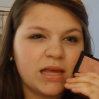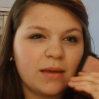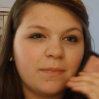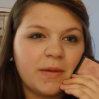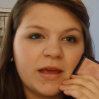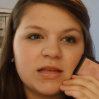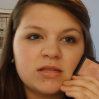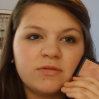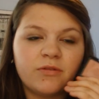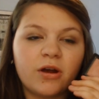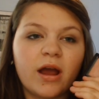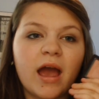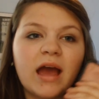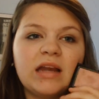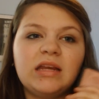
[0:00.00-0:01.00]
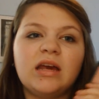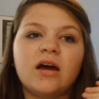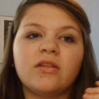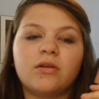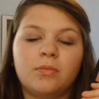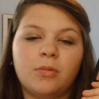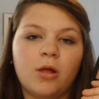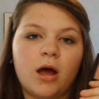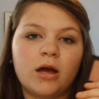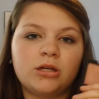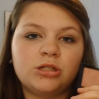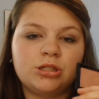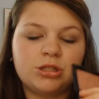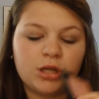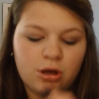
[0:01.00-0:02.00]
a base for any other blush.
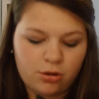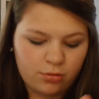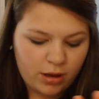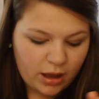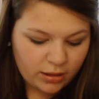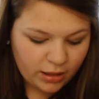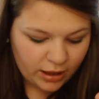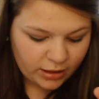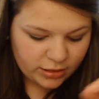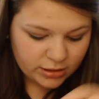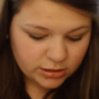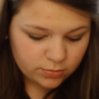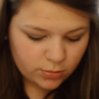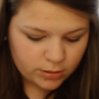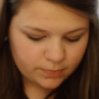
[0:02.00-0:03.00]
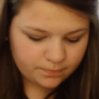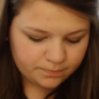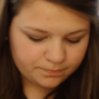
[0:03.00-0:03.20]
So I like this one.